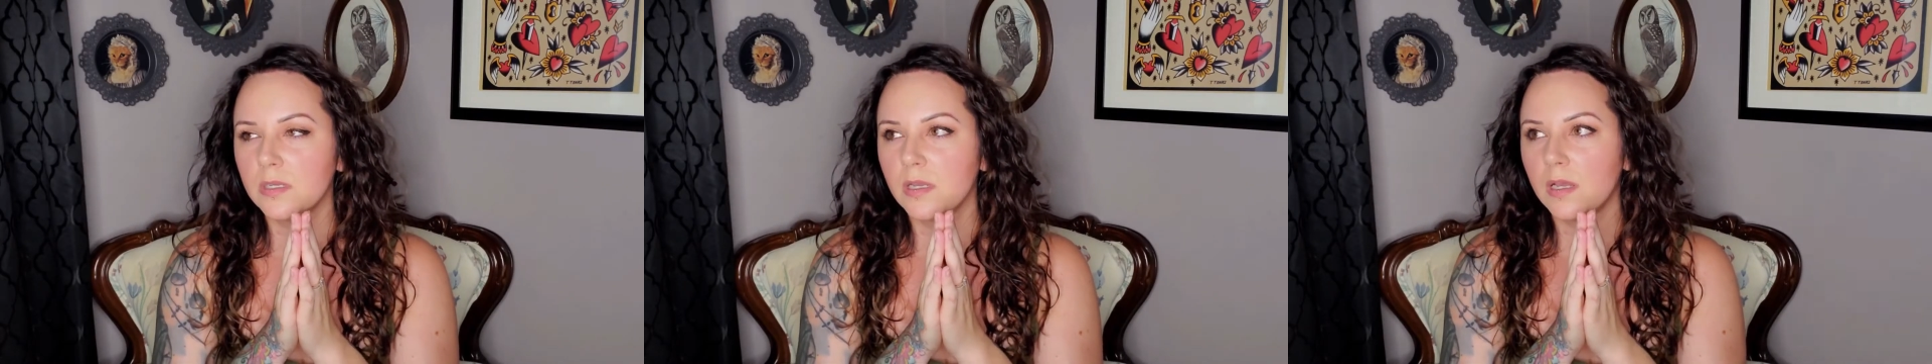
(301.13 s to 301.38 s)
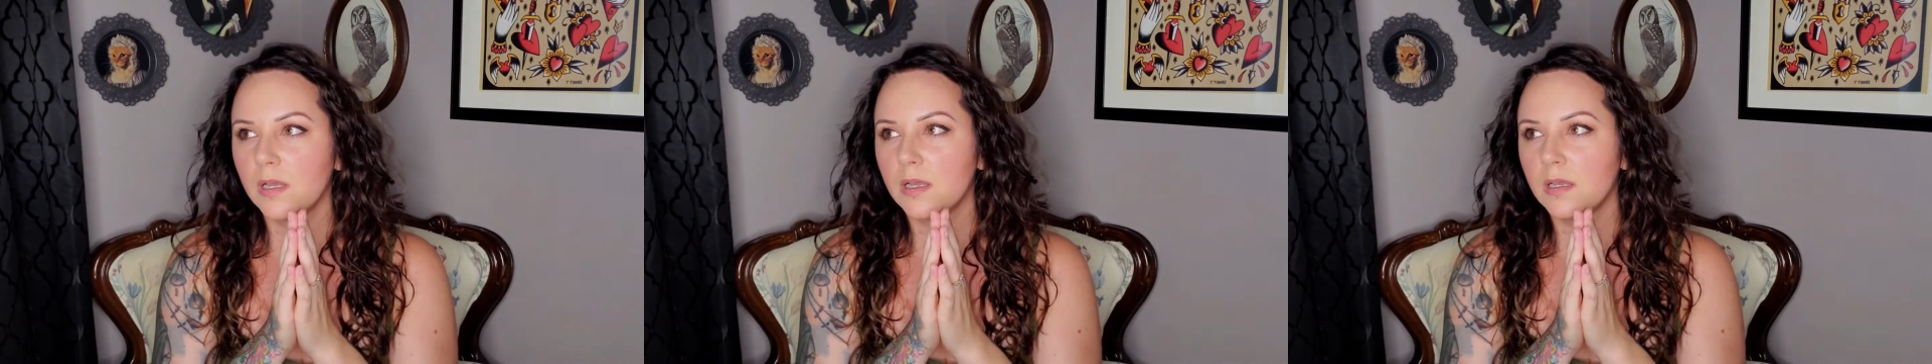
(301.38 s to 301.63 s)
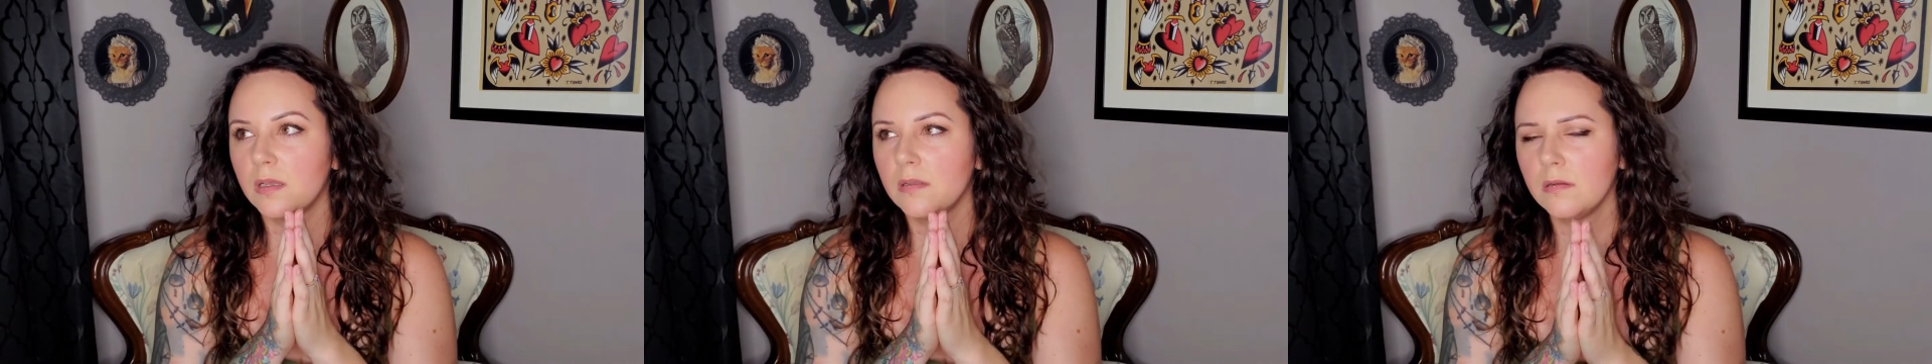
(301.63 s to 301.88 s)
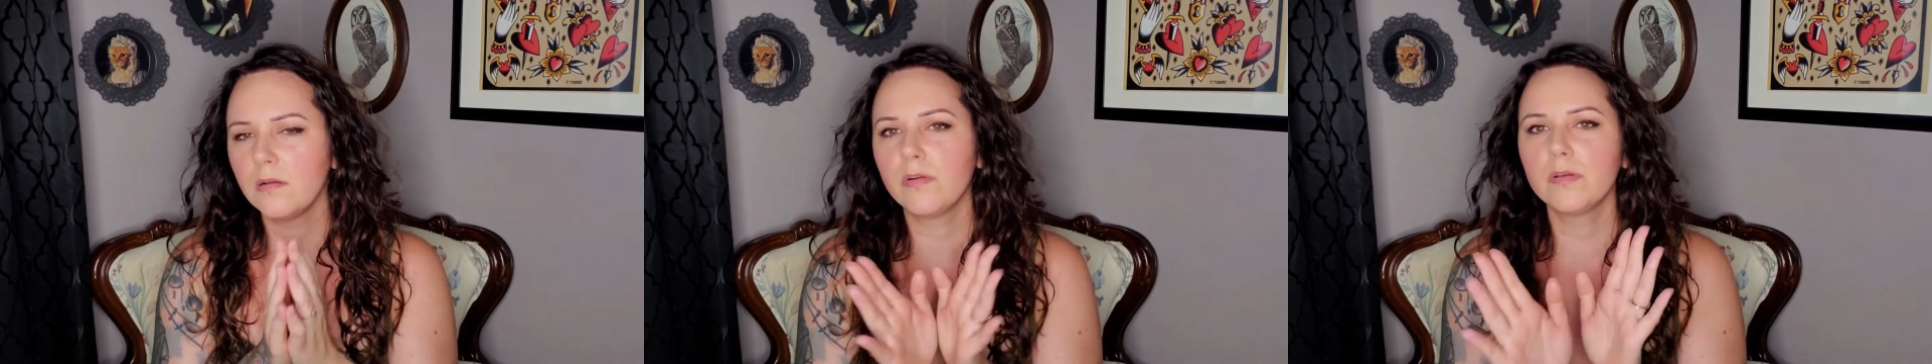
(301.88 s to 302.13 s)

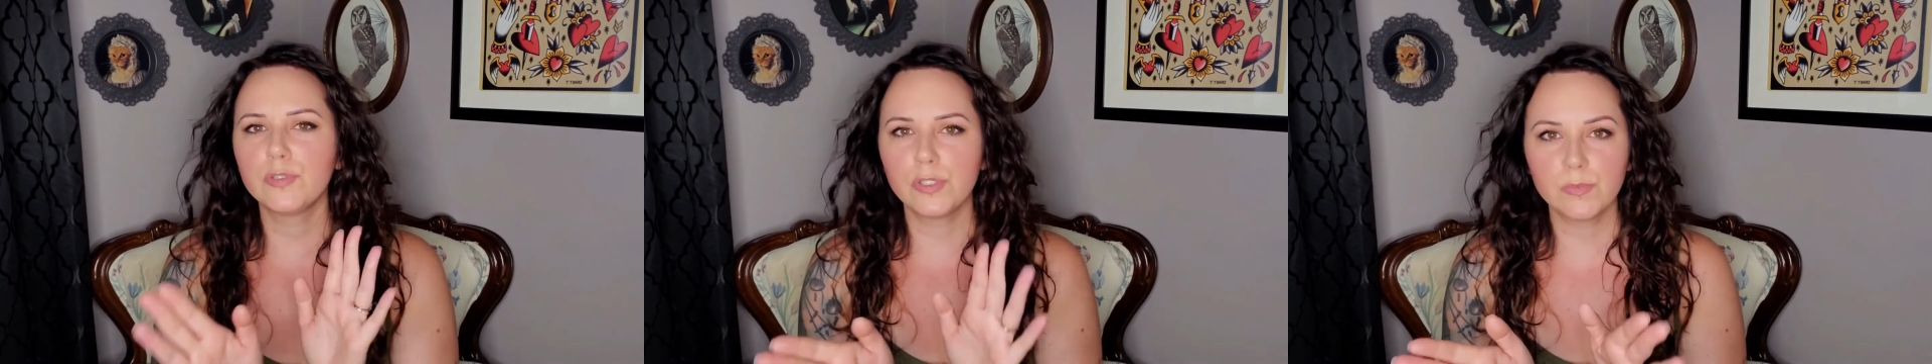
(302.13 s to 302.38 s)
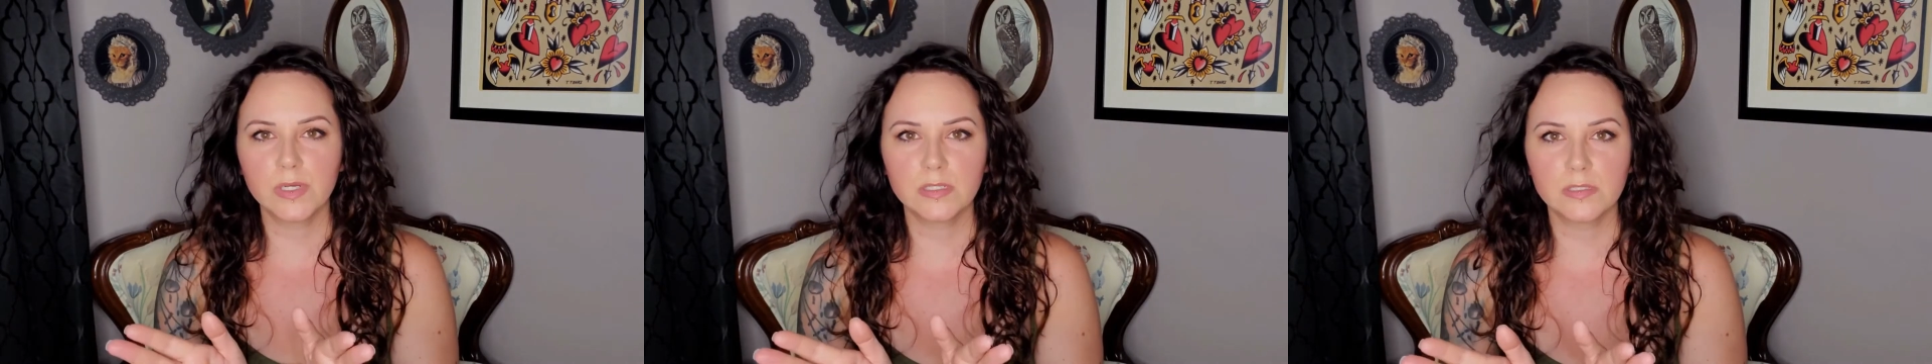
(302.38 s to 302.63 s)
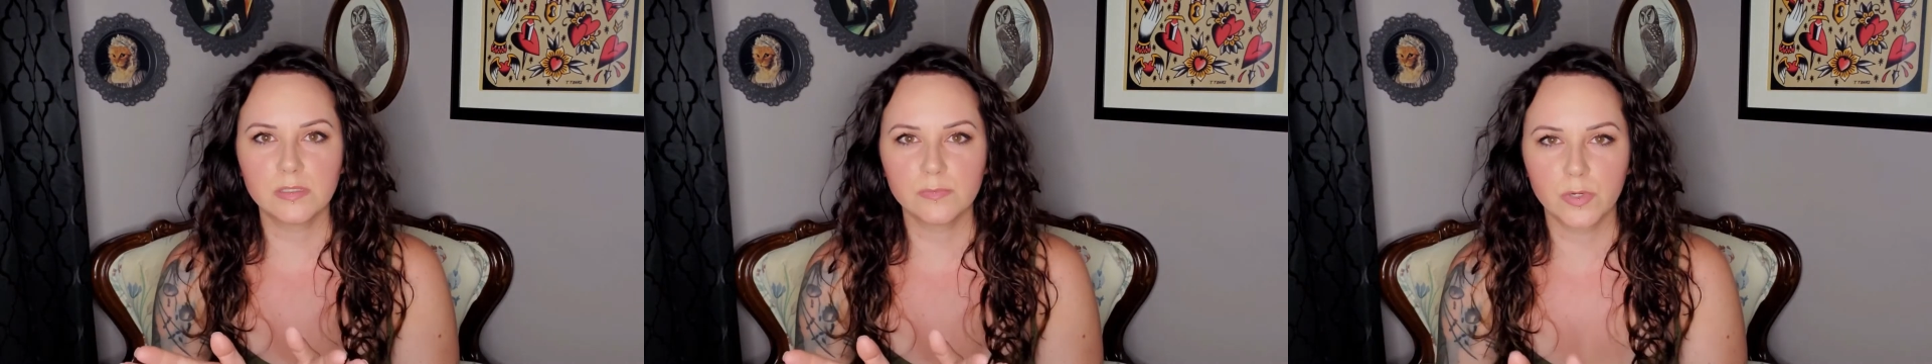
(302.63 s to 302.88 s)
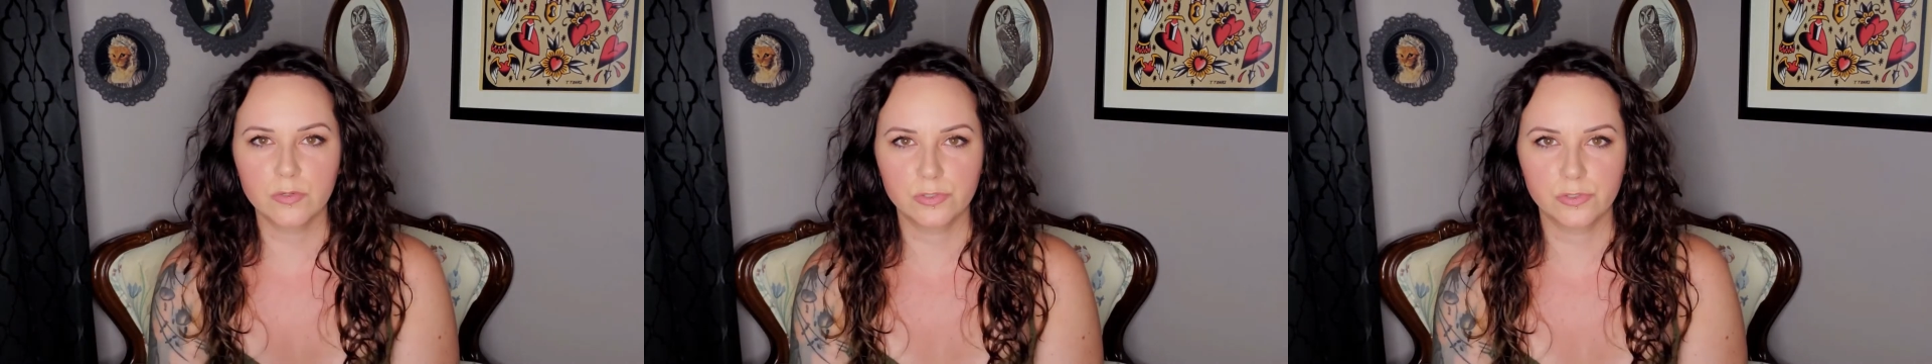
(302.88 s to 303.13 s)
no, around 2 months
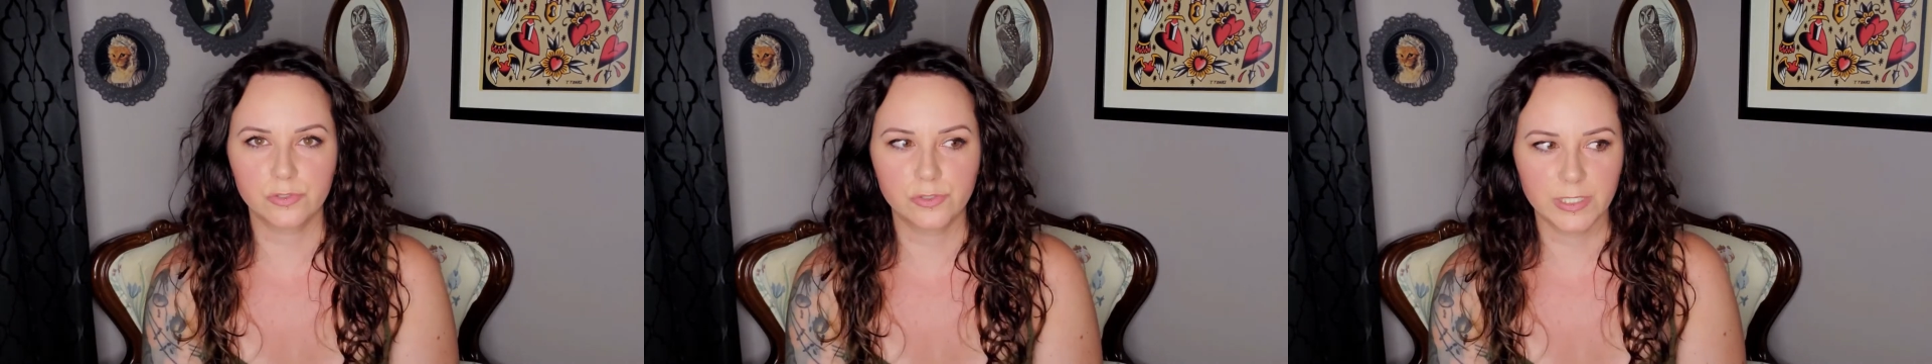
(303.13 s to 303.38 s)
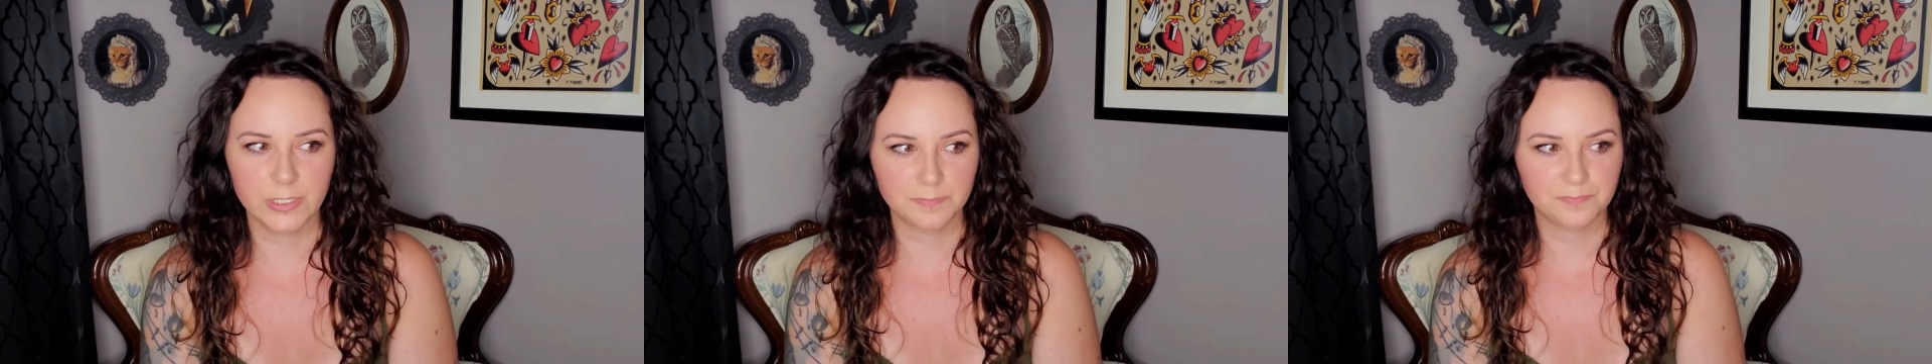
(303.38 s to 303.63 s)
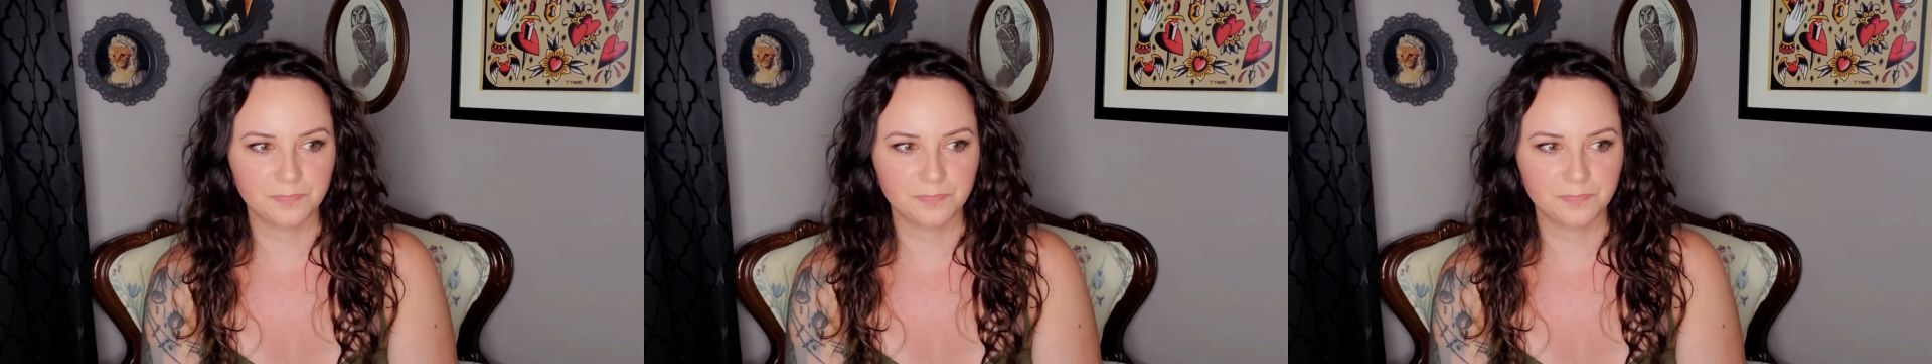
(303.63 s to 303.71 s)
post-surgery,